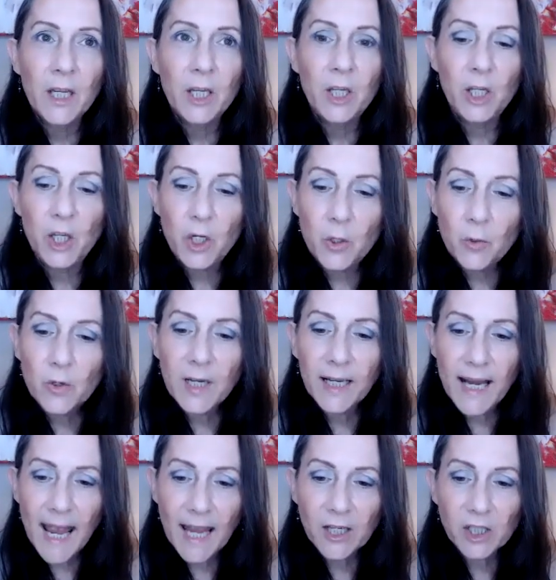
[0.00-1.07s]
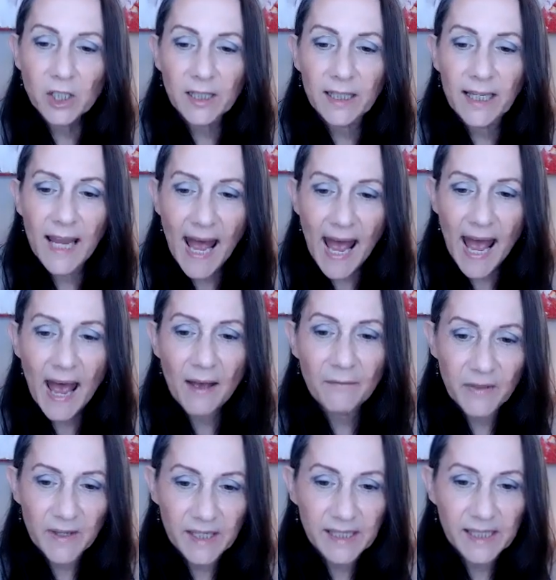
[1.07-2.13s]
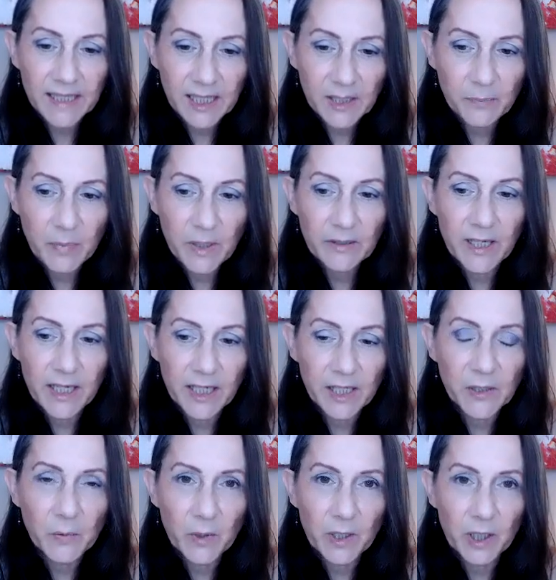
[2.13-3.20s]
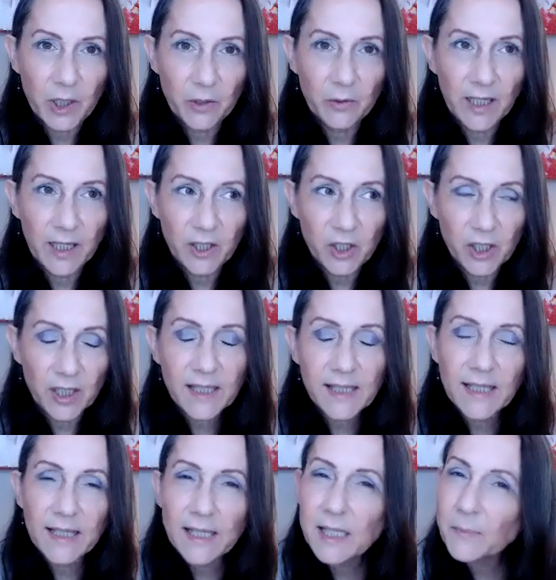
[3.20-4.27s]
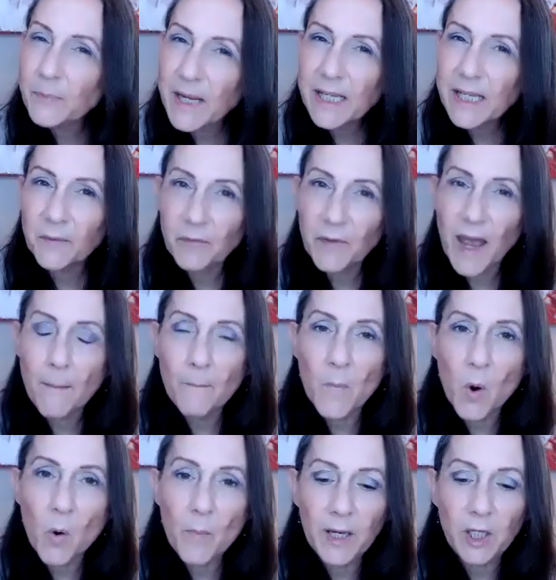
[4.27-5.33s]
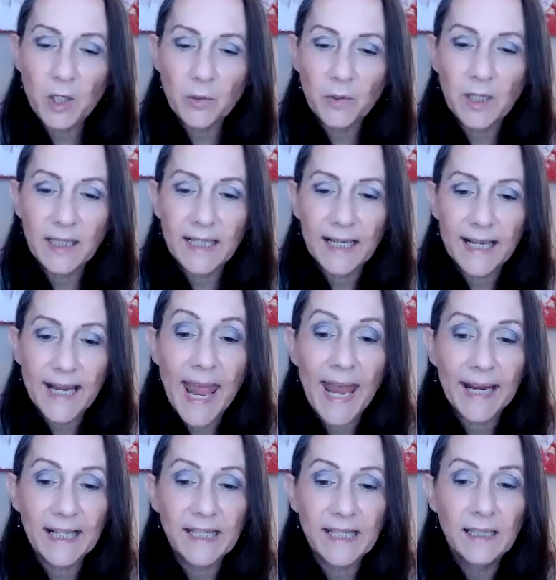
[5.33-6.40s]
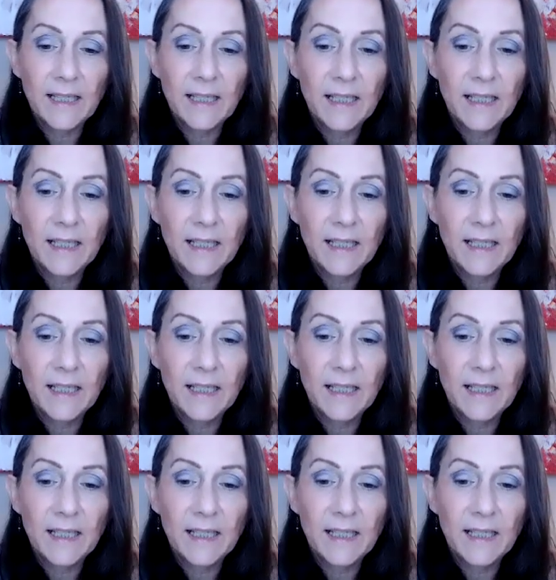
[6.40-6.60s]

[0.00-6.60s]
you can actually have this experience where you can, just in the space of that moment, you can connect